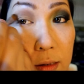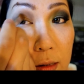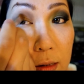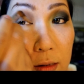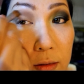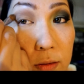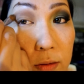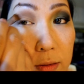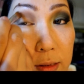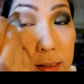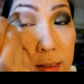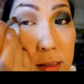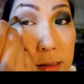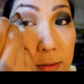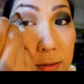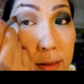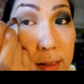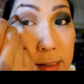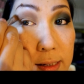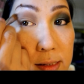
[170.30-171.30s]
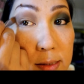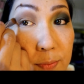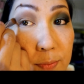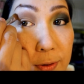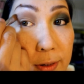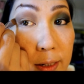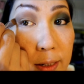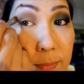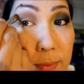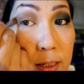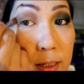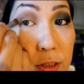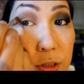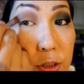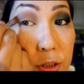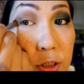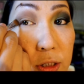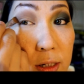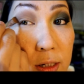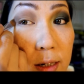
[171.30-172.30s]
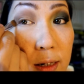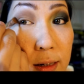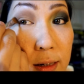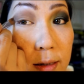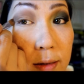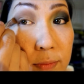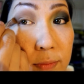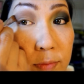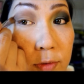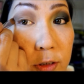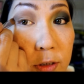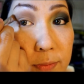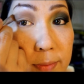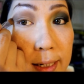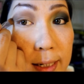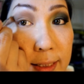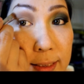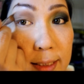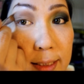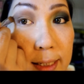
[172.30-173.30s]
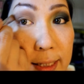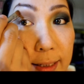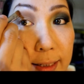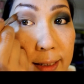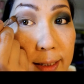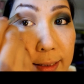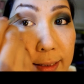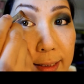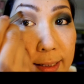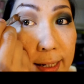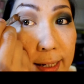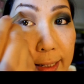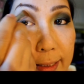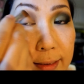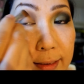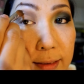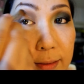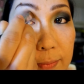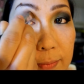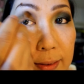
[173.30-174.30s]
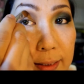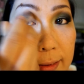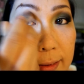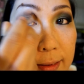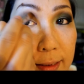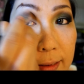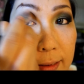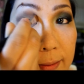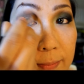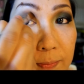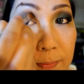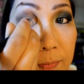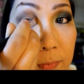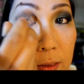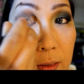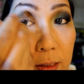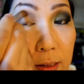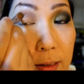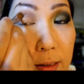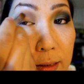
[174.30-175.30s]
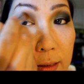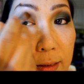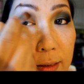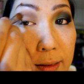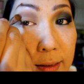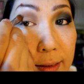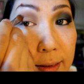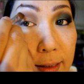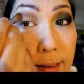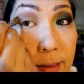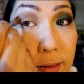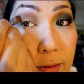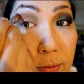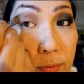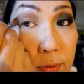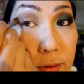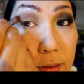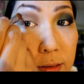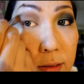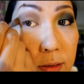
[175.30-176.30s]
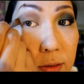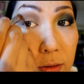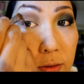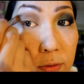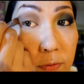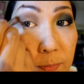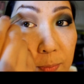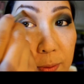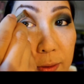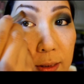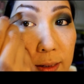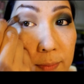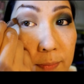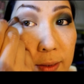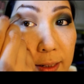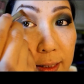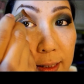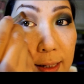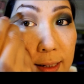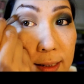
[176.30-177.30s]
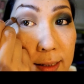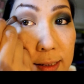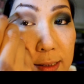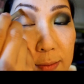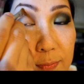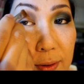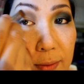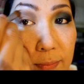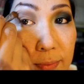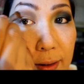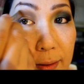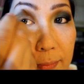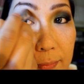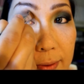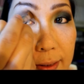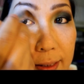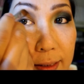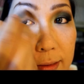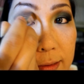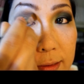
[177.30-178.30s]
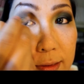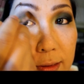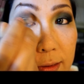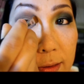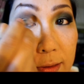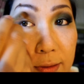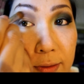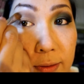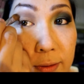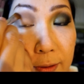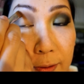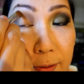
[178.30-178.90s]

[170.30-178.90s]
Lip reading: although this look is pretty much dramatic at the end, but yeah, we sort of build up the colors bit by bit. So